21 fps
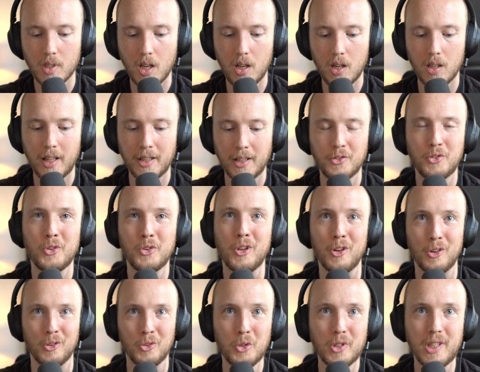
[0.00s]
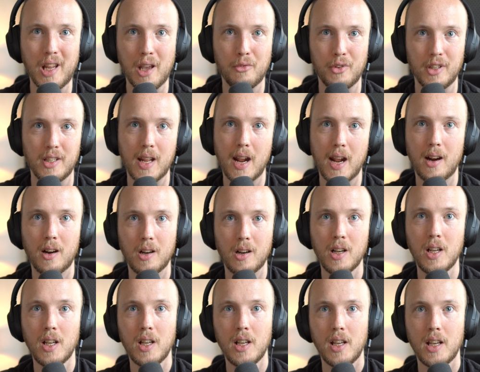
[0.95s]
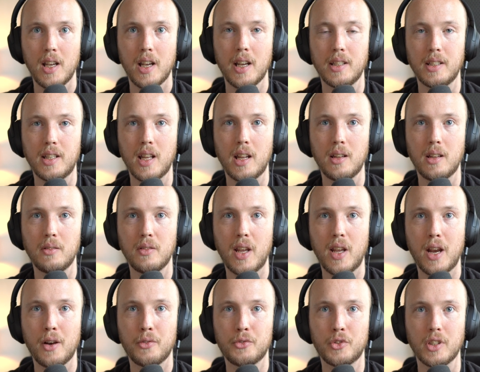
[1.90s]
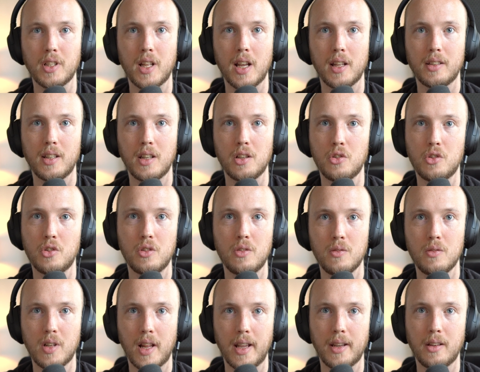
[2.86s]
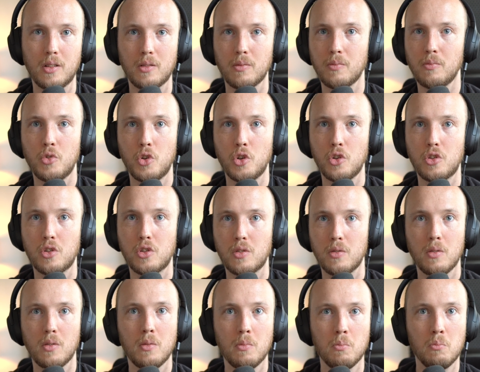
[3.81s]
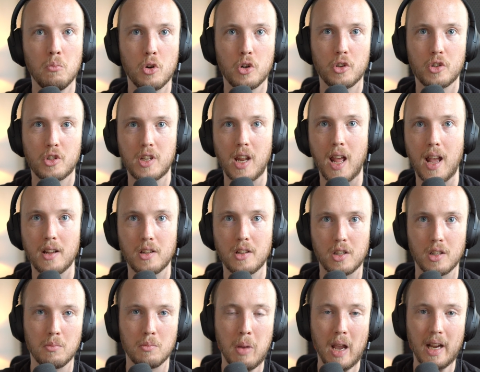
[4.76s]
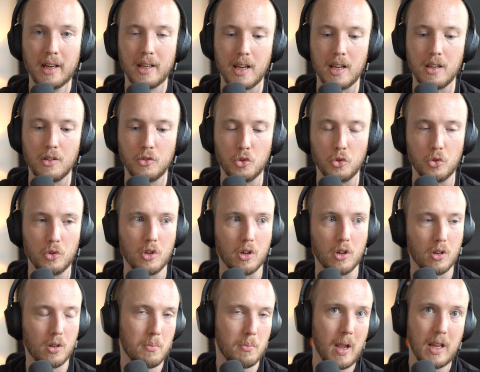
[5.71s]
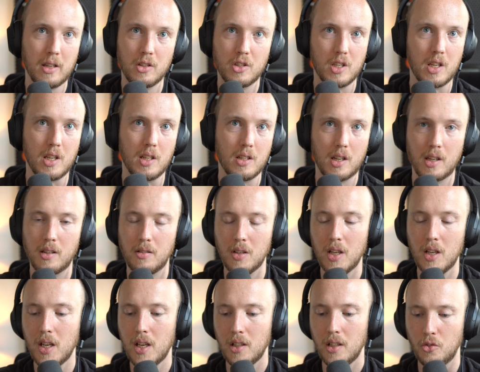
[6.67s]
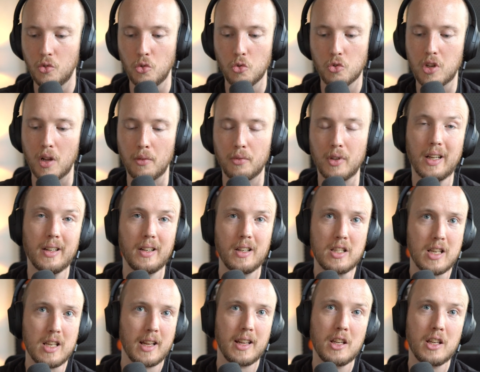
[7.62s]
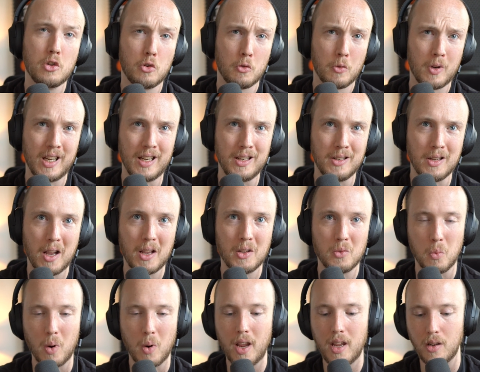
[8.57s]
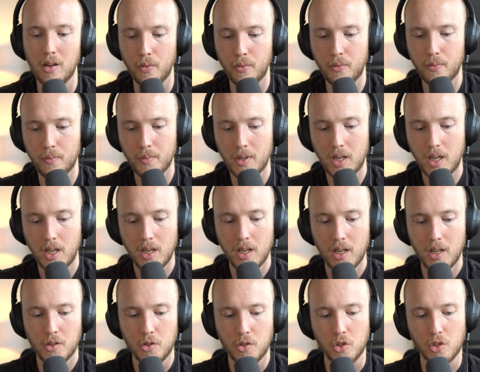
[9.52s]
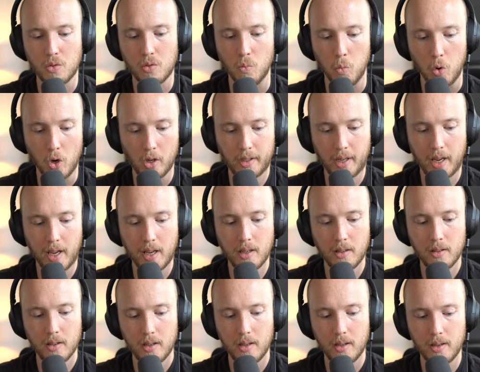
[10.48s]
like do your look dev in there, and then after that is like just merge the asset back into your main scene and do stuff like it's a really nice way of just working,